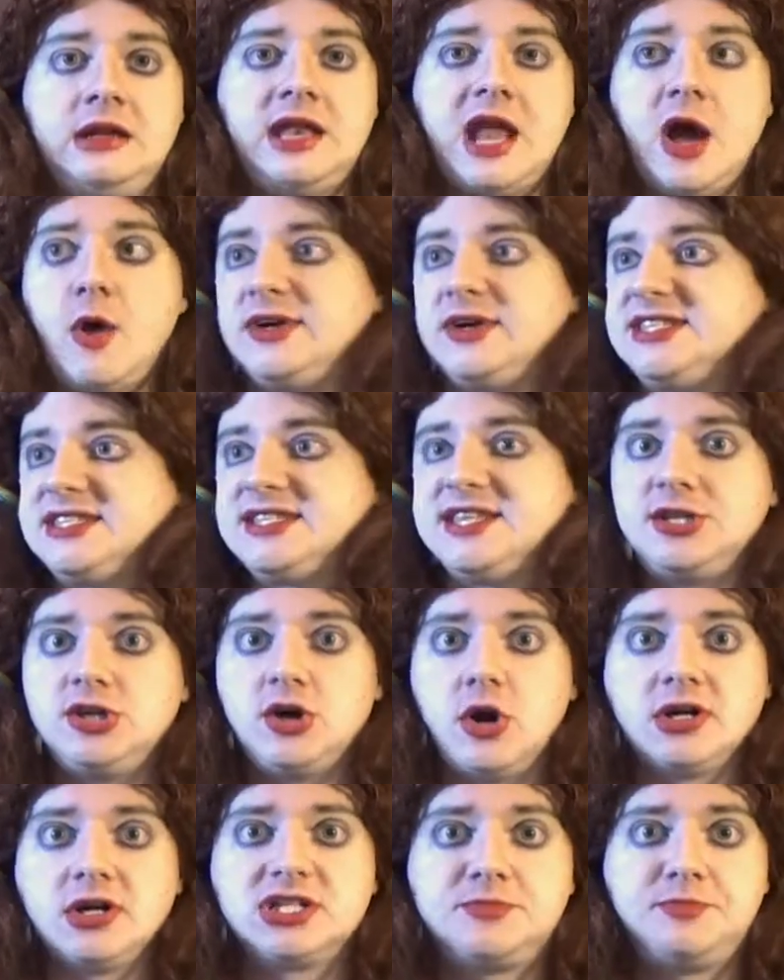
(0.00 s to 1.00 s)
Now, what's the
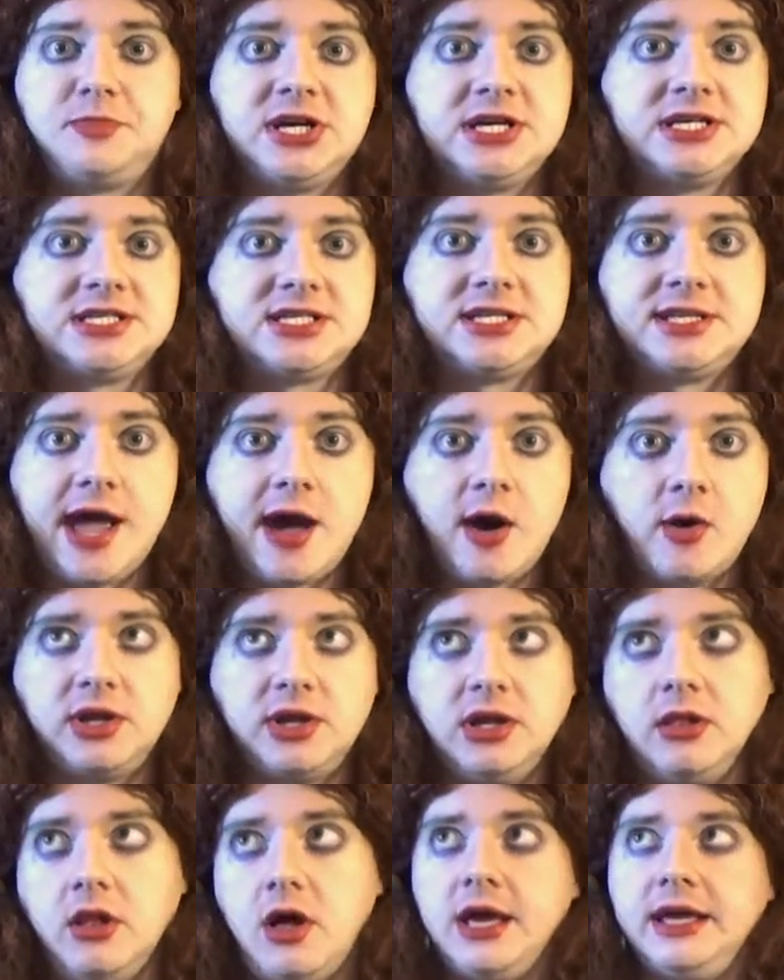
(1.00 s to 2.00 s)
dog's
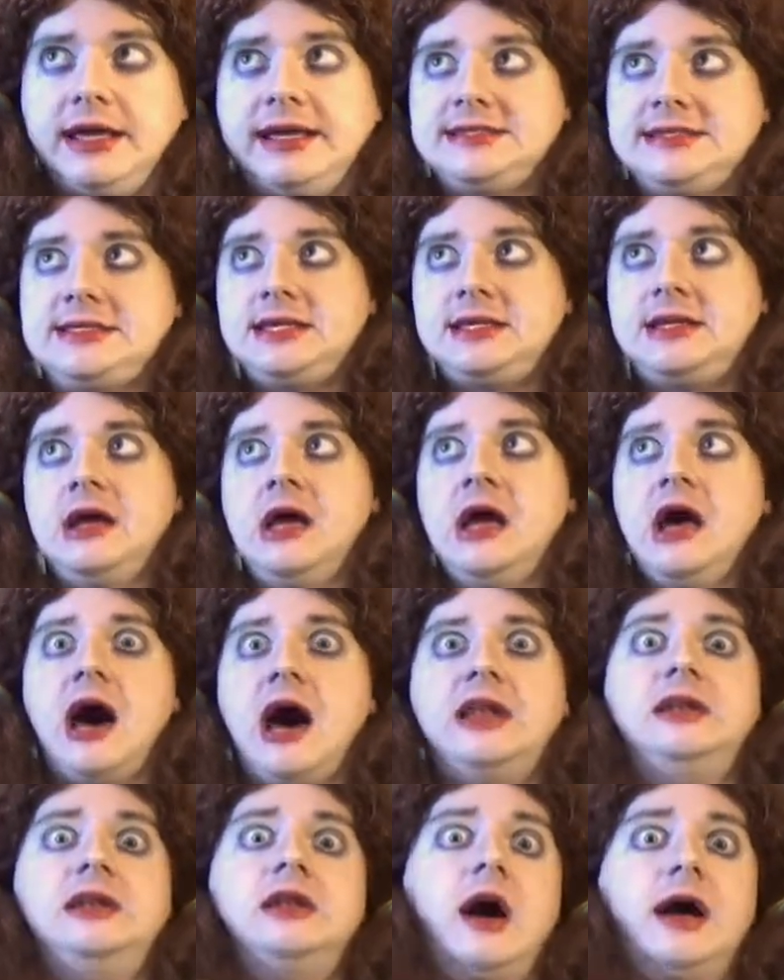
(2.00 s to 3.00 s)
personality like? Is it
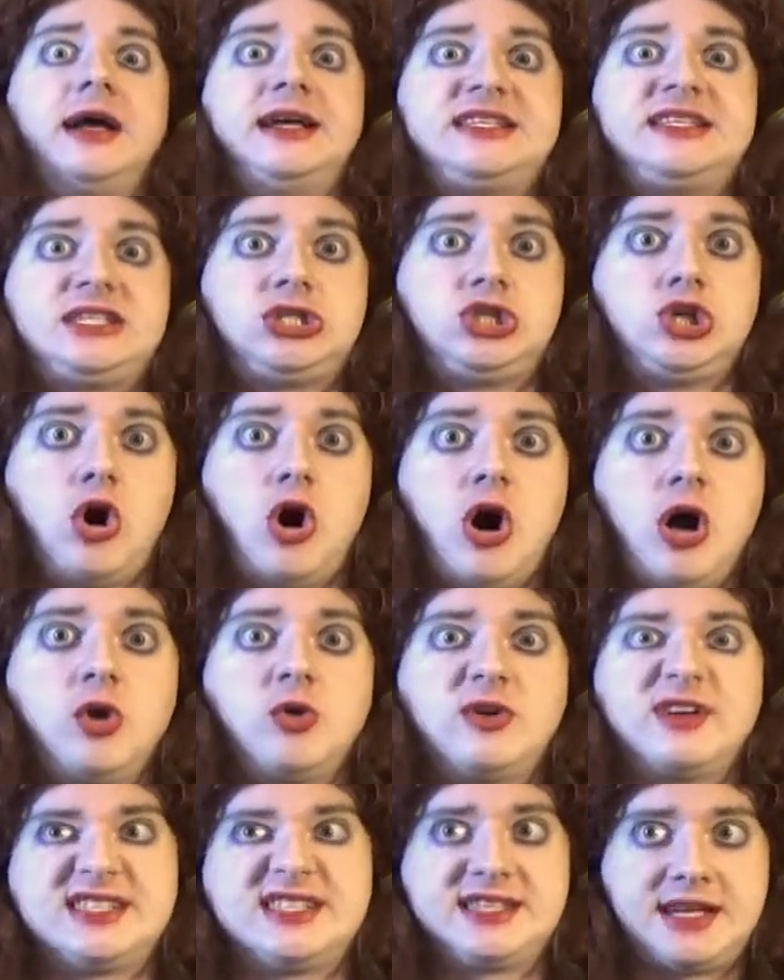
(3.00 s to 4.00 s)
a nice dog
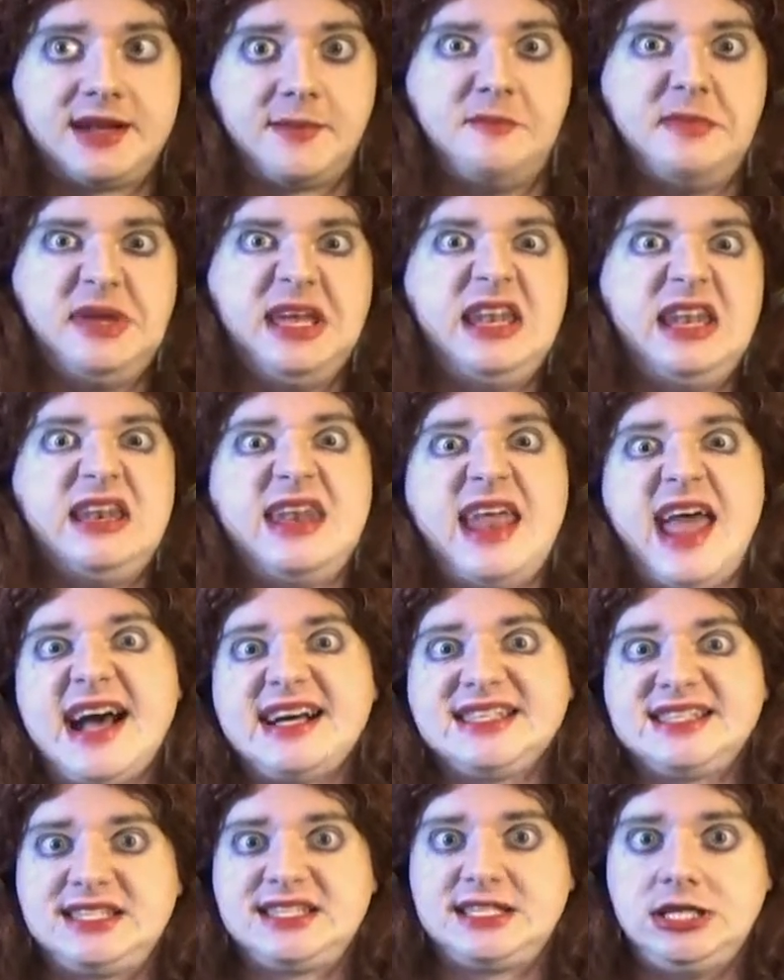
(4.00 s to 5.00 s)
or is it a mean,
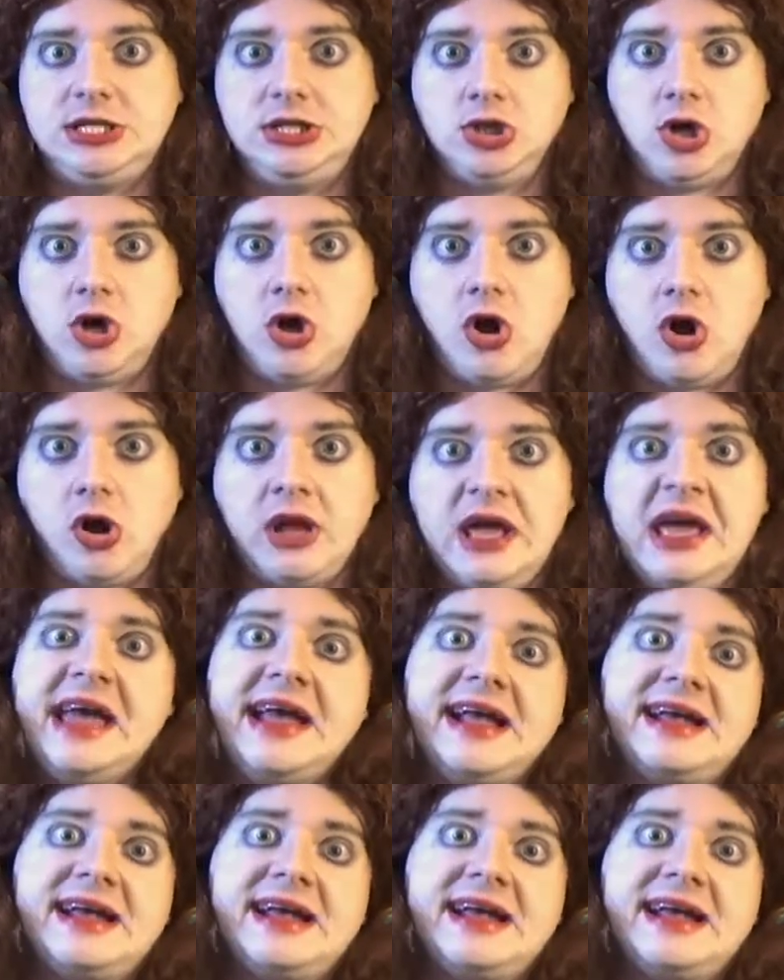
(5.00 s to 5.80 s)
nasty dog?